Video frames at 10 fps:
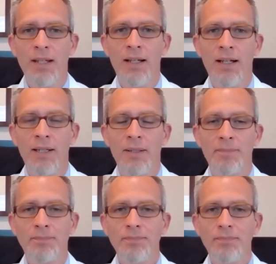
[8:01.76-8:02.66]
I
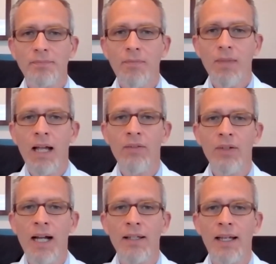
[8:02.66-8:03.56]
haven't
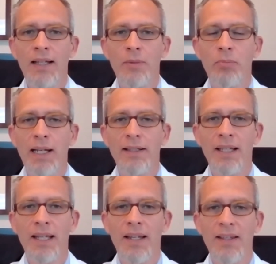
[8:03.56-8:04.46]
gotten yet to
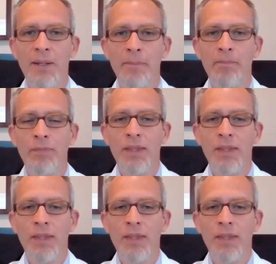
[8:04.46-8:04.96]
planting anything.